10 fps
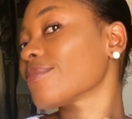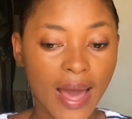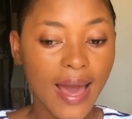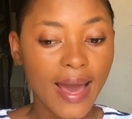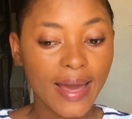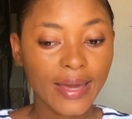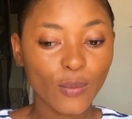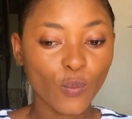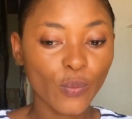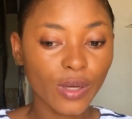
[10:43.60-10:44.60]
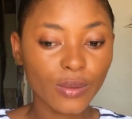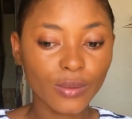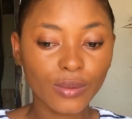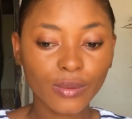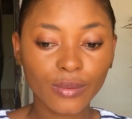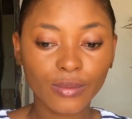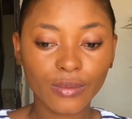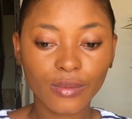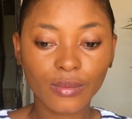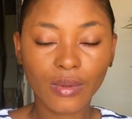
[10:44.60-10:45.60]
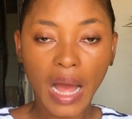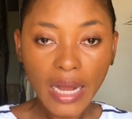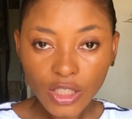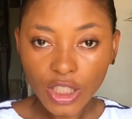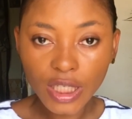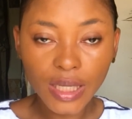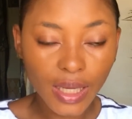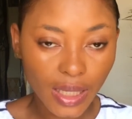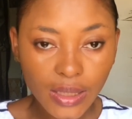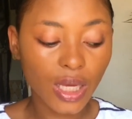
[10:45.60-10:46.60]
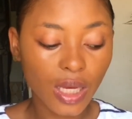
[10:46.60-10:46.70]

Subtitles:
I will actually get